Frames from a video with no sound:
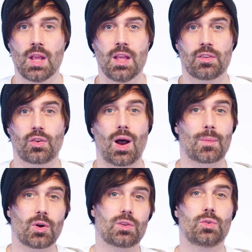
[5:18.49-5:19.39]
so
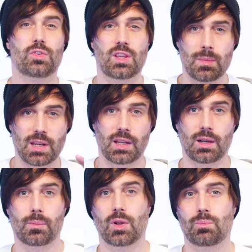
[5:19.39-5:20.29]
I'm going to skip it
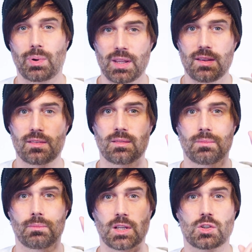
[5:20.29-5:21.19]
here, but please
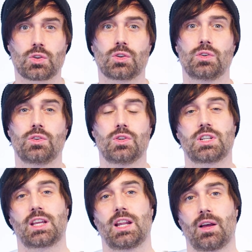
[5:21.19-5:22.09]
make sure you
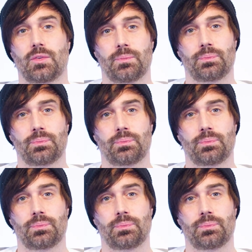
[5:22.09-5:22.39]
check it out.